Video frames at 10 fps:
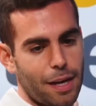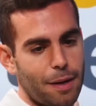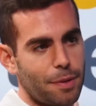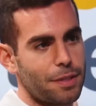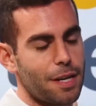
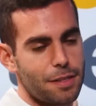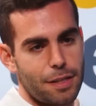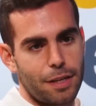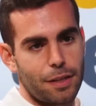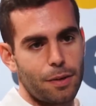animal
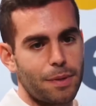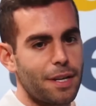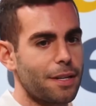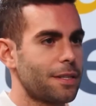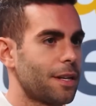testing, human
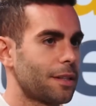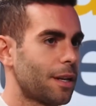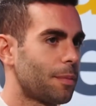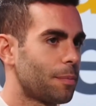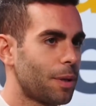testing,
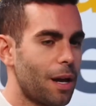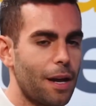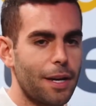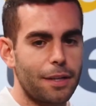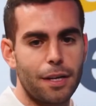double
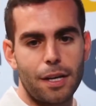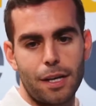blind,